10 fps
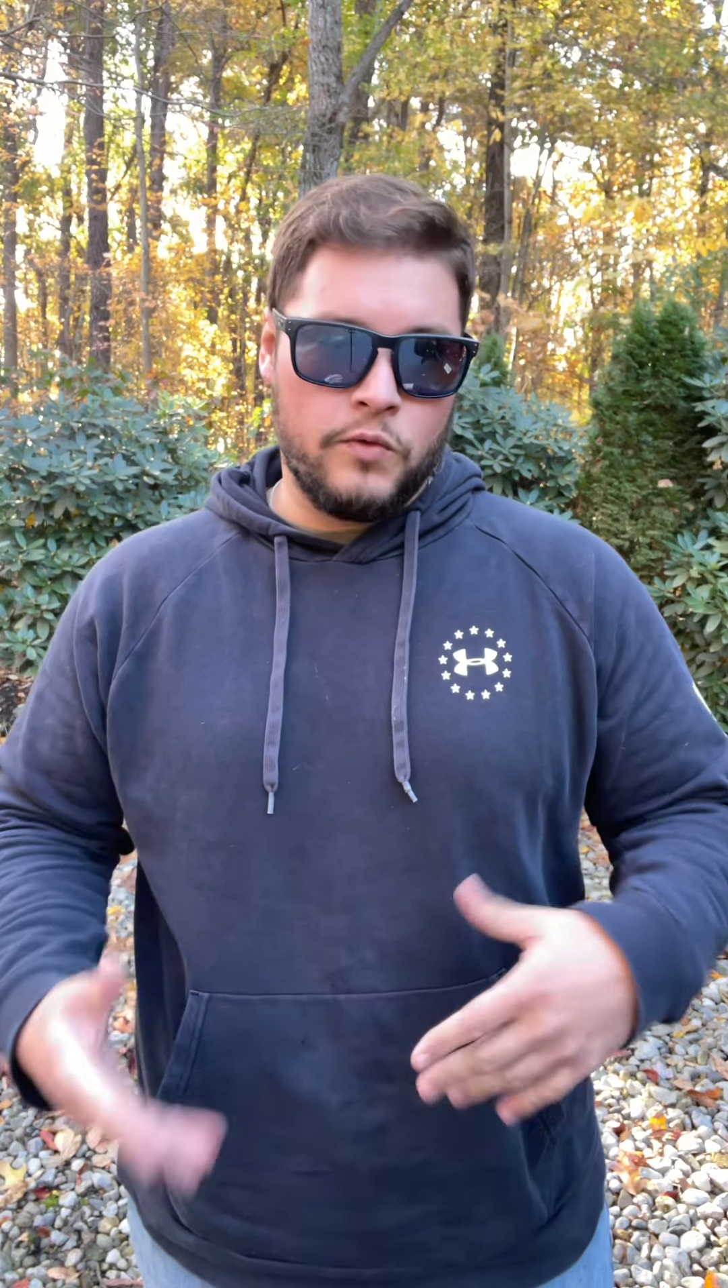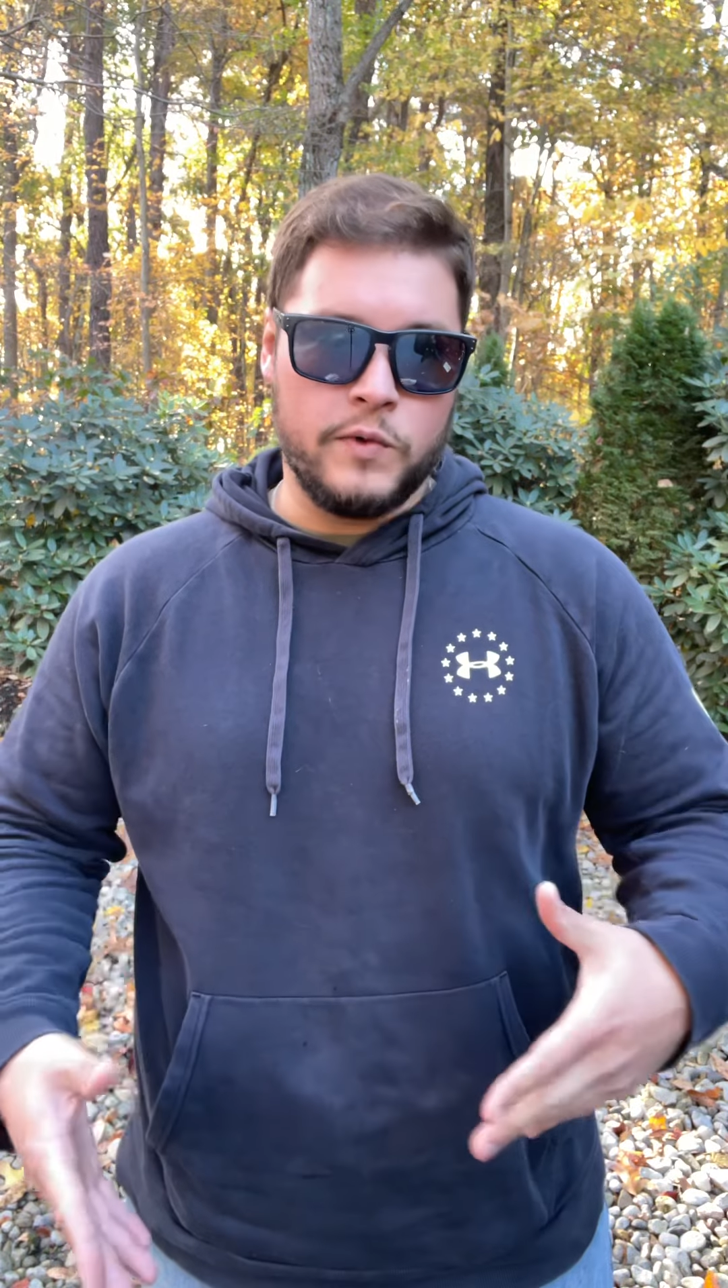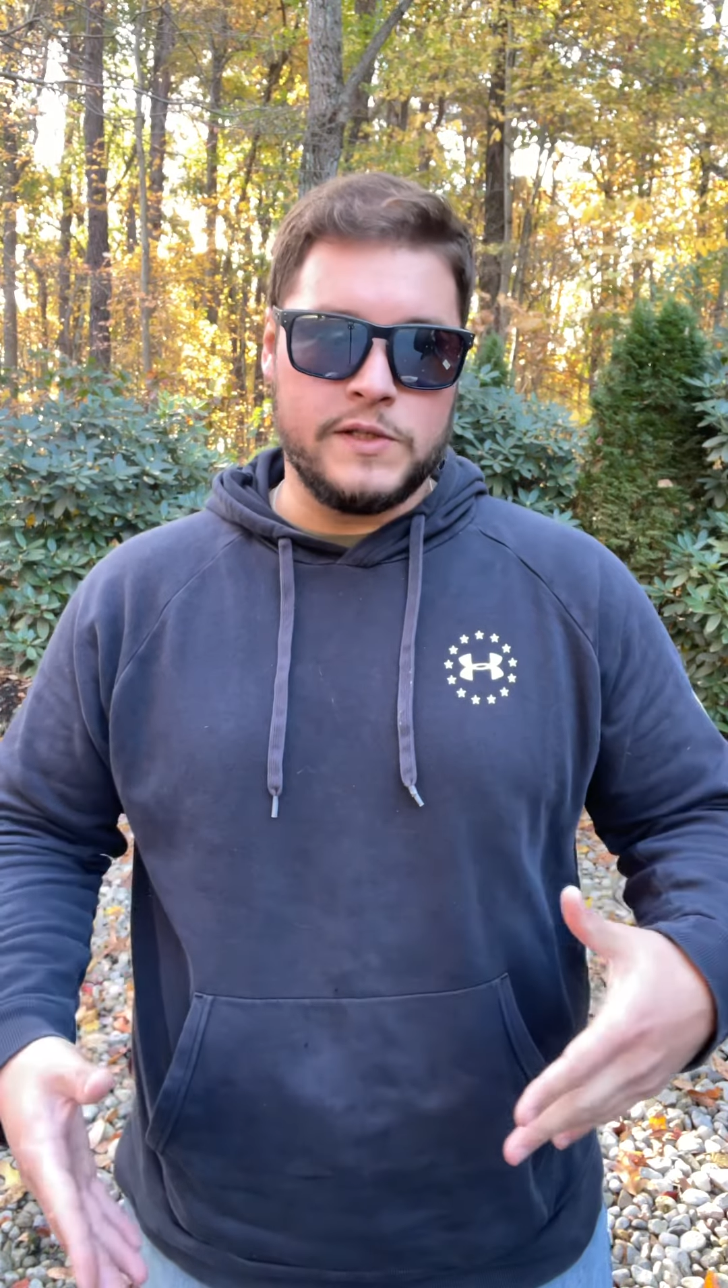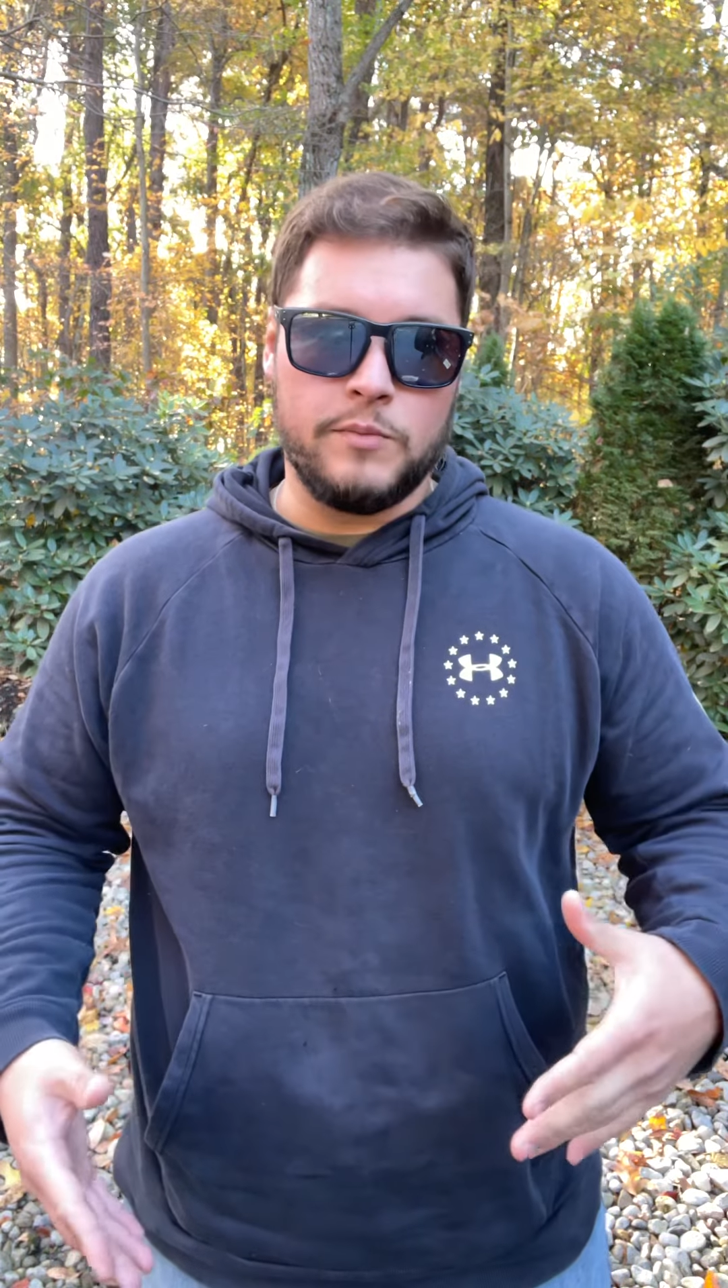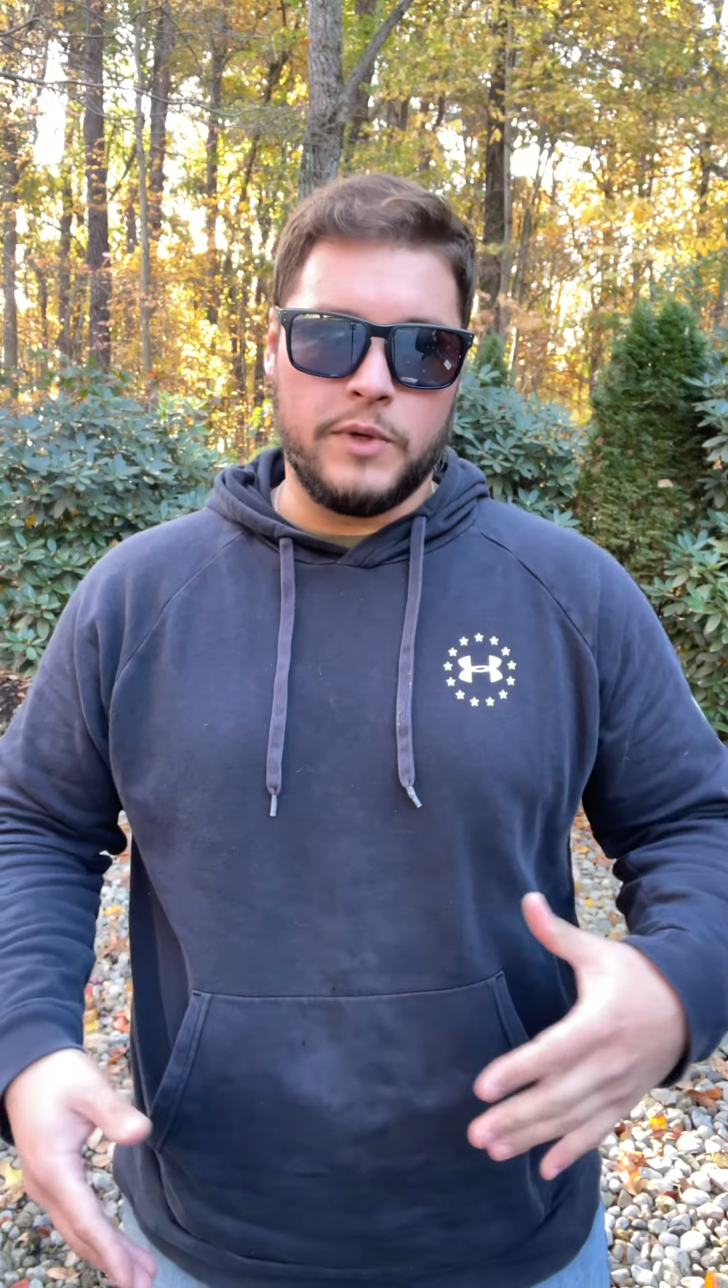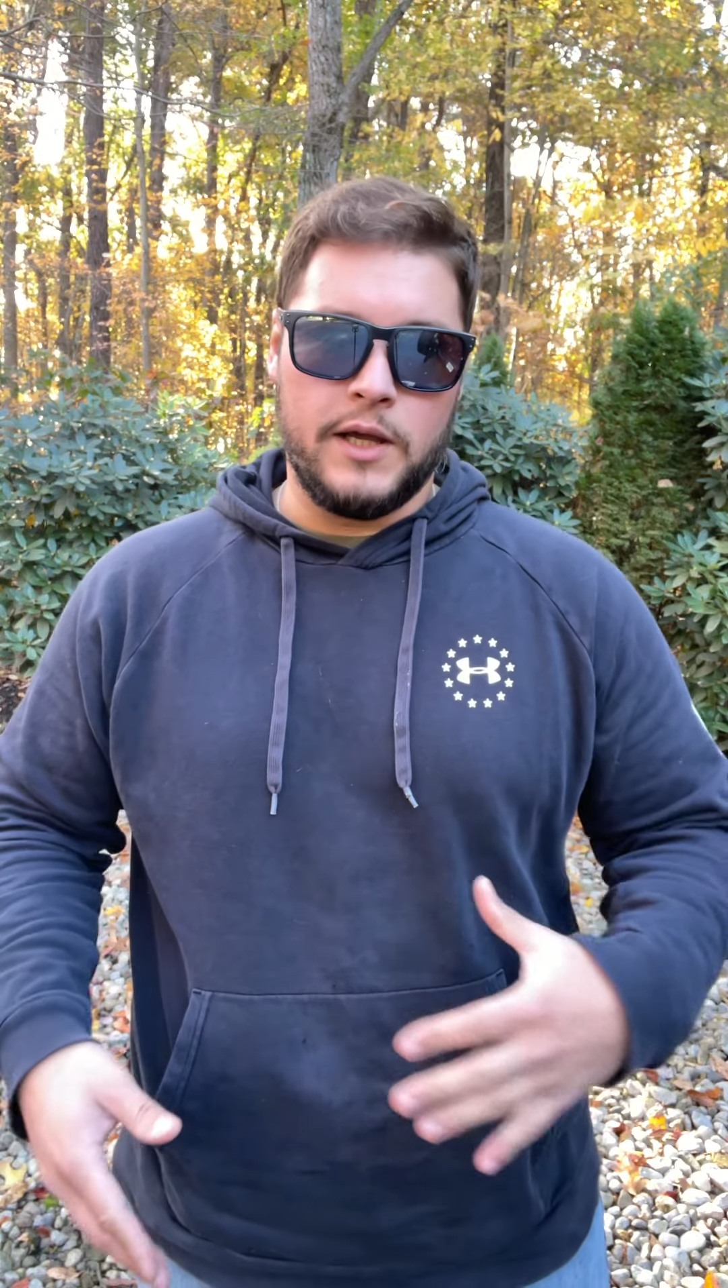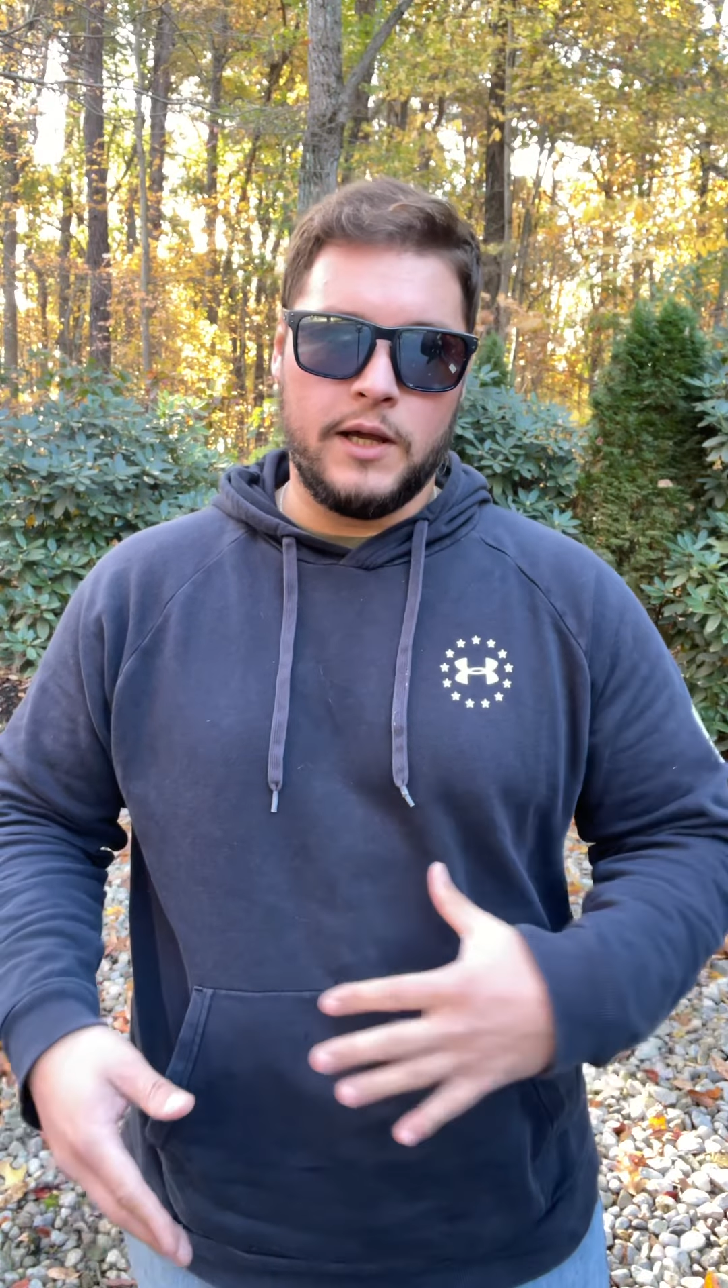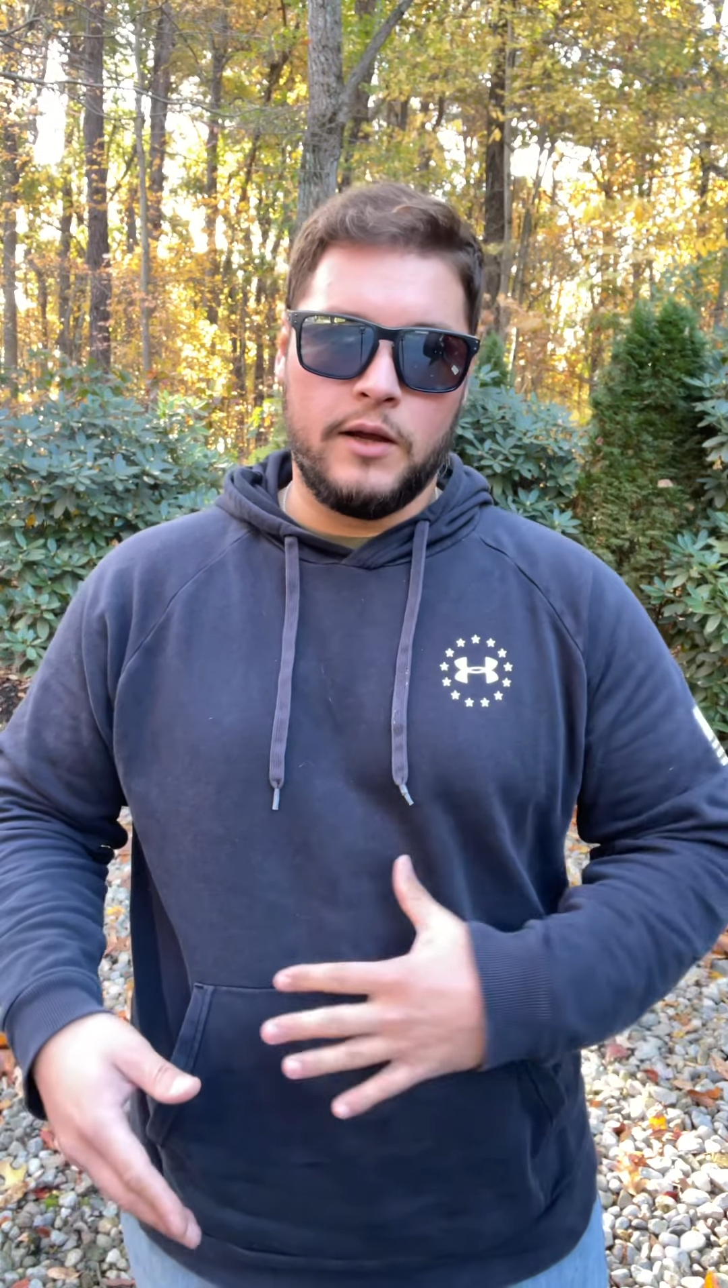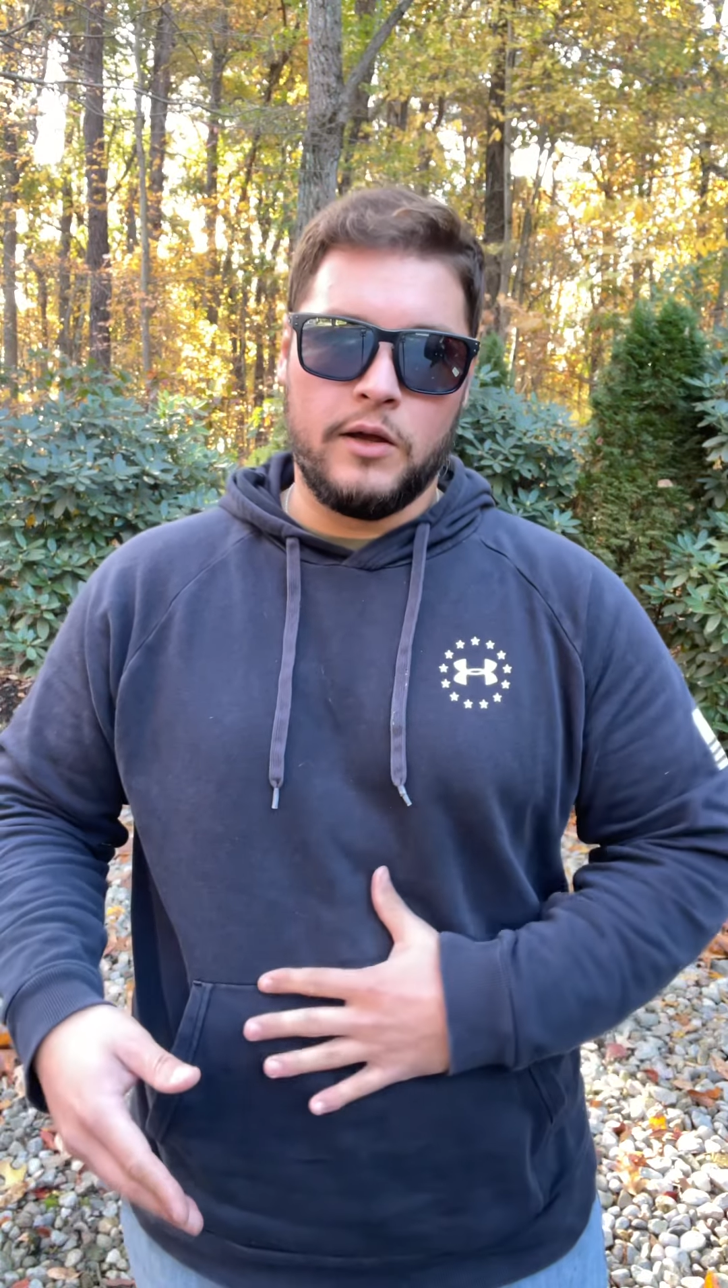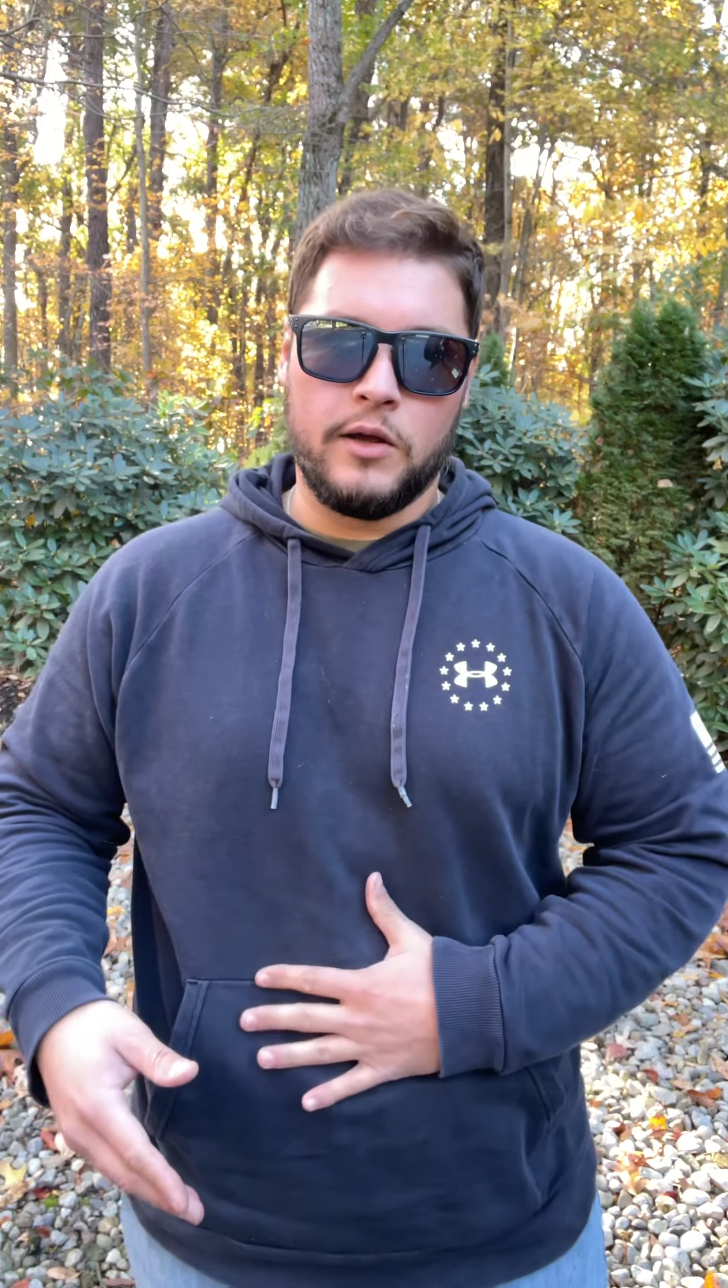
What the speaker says: Reason being,